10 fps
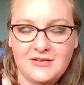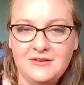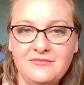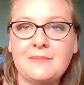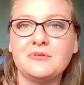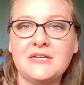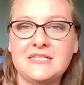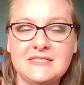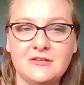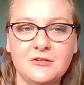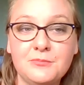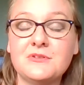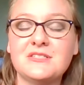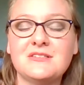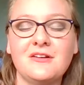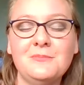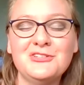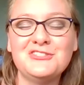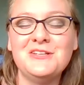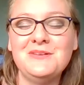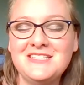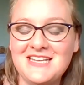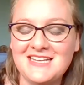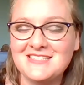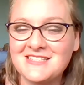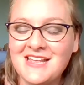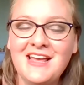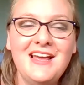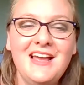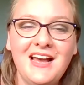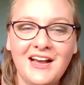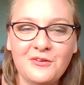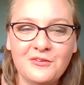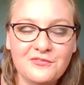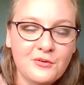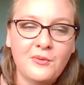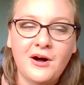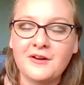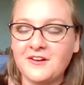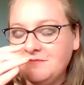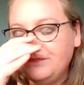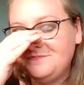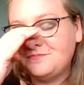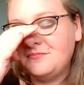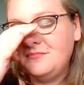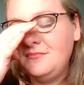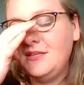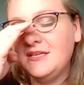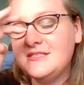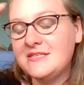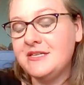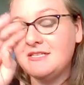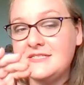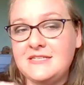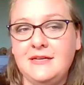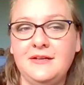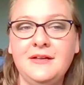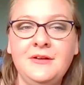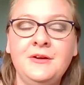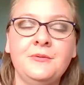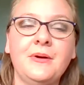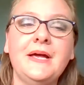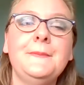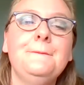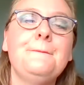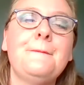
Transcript: evaporates or precipitates out of the water. It's going to sink, right?